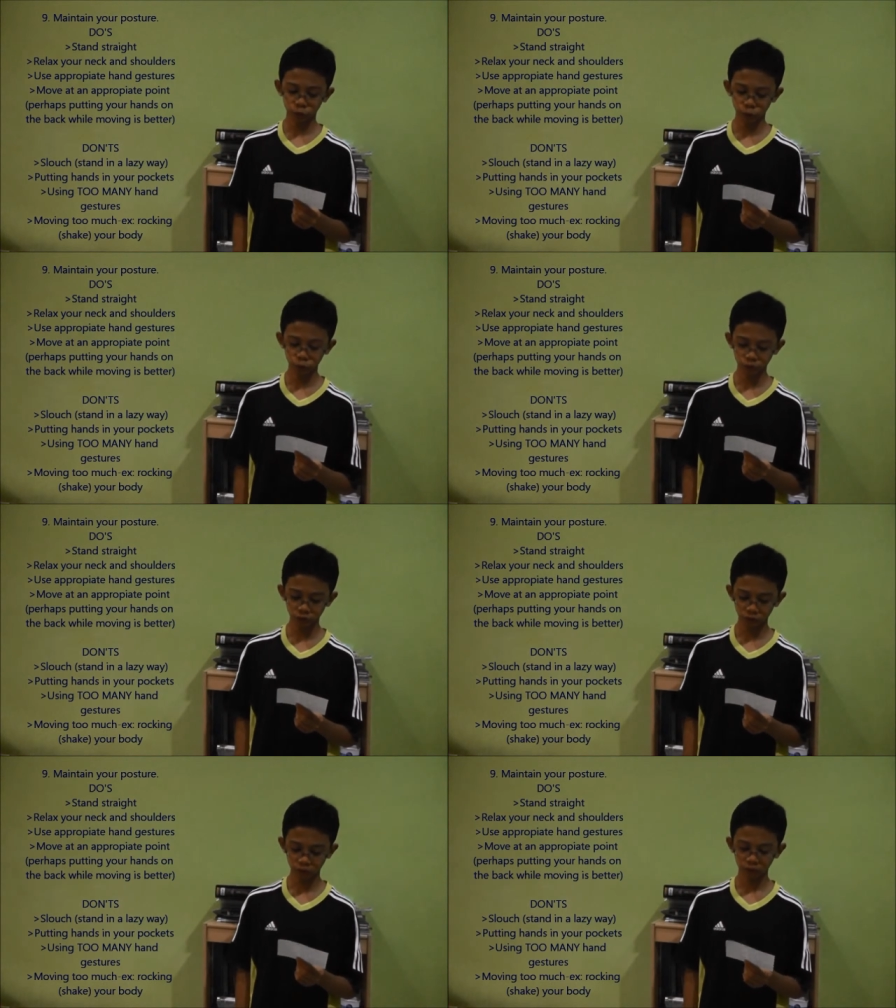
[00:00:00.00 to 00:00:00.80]

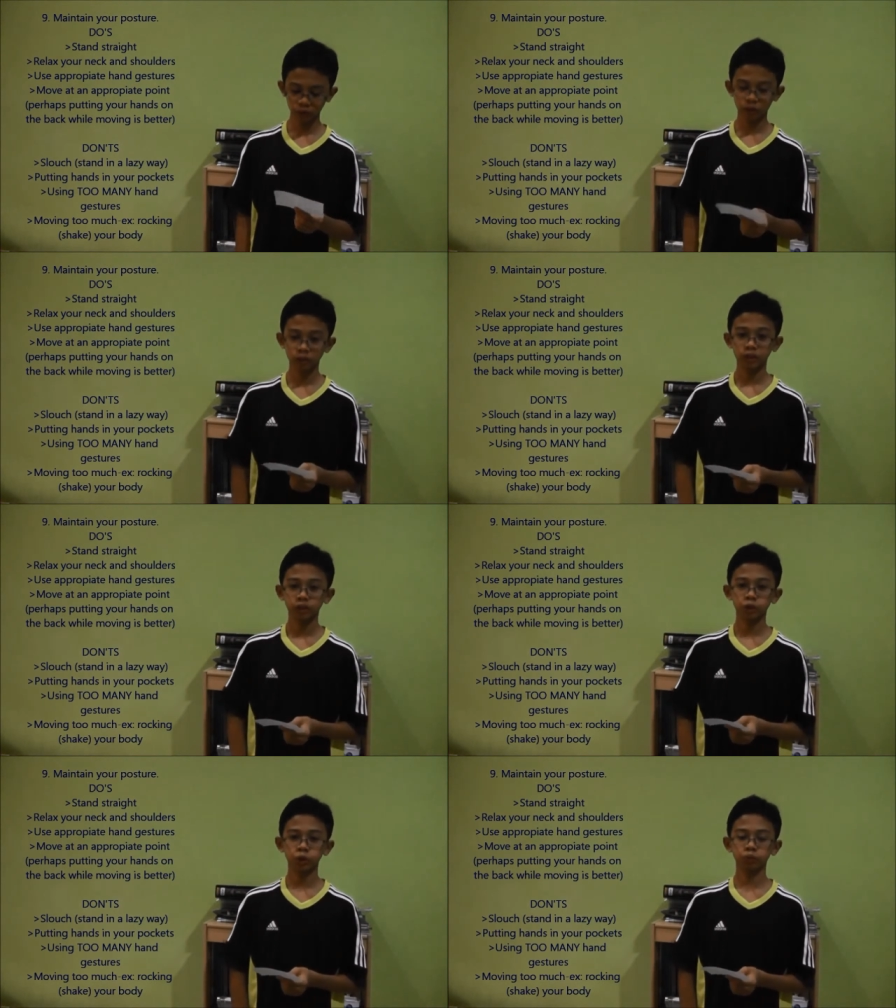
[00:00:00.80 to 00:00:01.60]
shoulder.
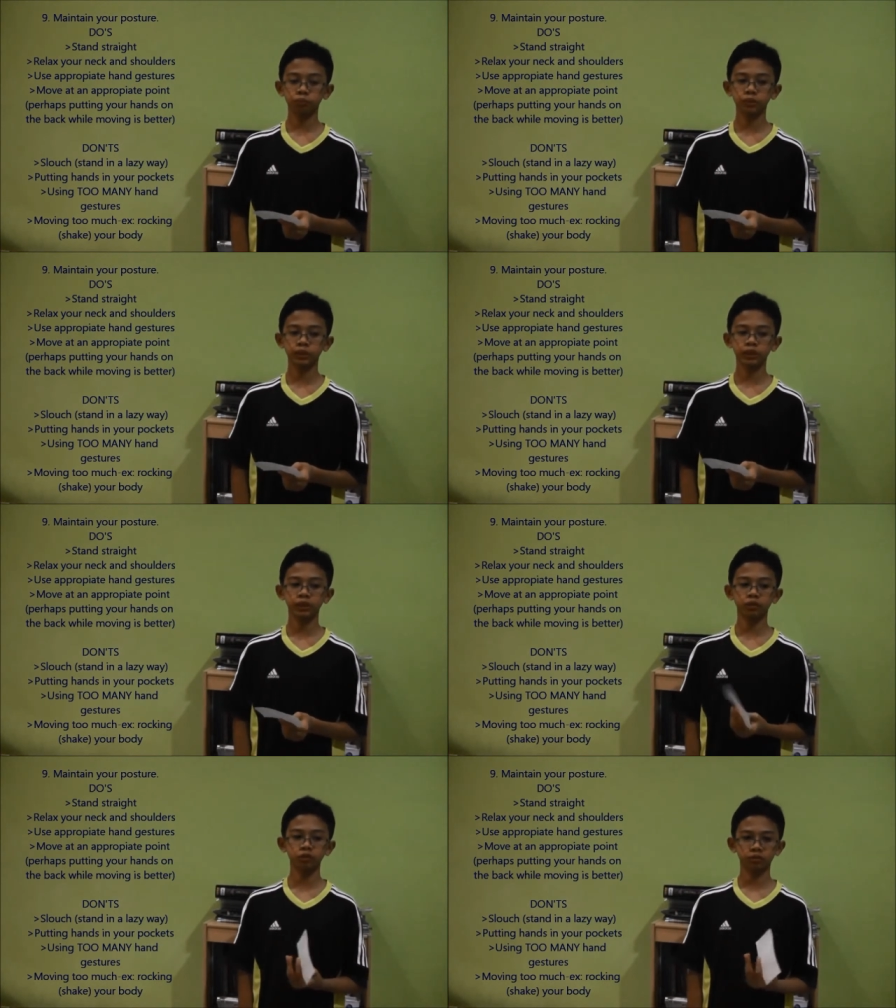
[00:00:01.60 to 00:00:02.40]
Don't be,
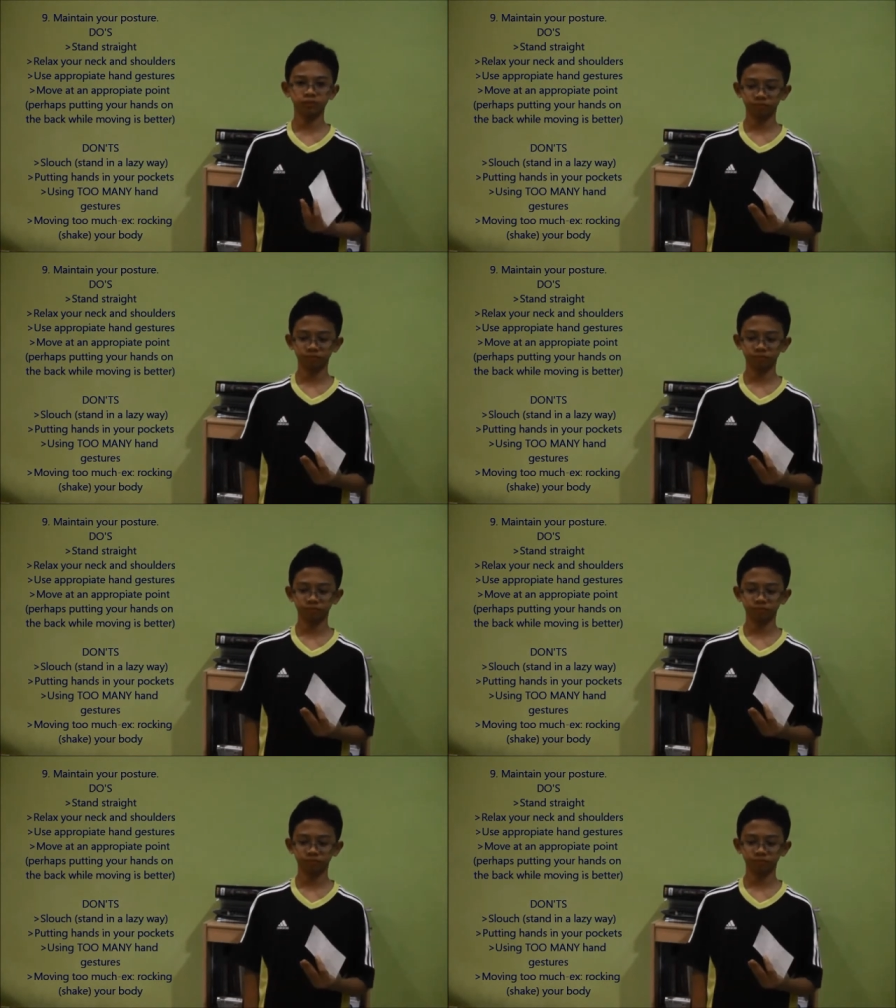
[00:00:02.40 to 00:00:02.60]
you know,